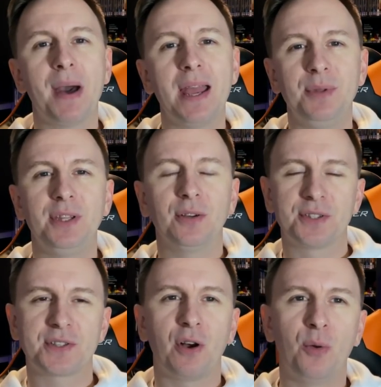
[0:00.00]
may be the
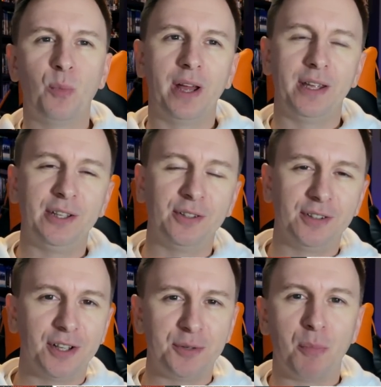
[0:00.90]
odd time where
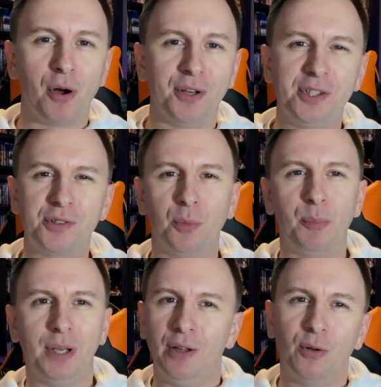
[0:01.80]
he'll admonish or
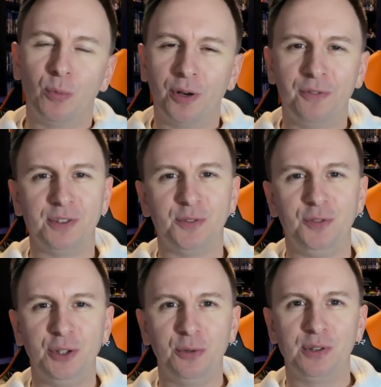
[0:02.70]
belittle one of his
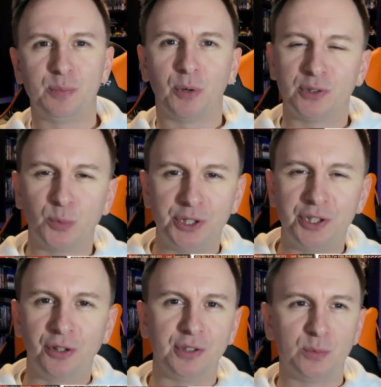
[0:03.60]
viewers by
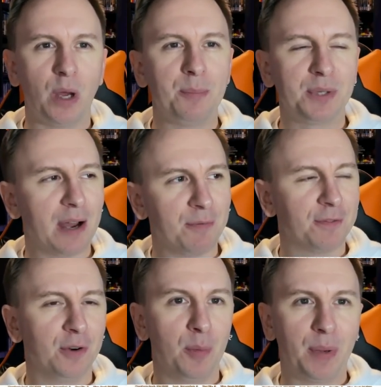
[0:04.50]
switching on his webcam
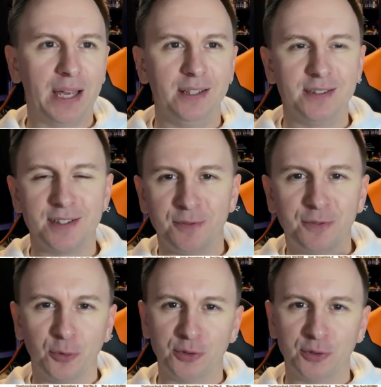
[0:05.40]
for a patented full